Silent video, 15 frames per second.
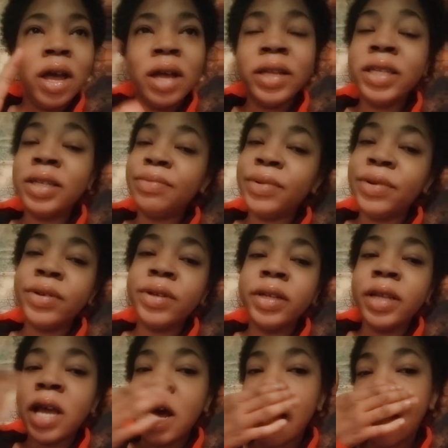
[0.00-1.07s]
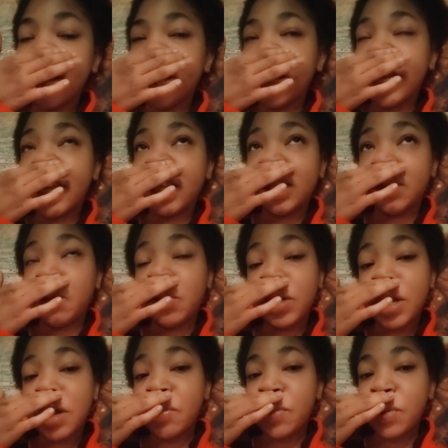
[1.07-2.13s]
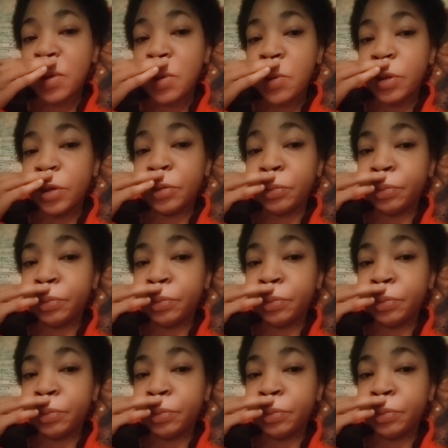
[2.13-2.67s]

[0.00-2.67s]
I'm spoiled, y'all. Yeah, I get what I want.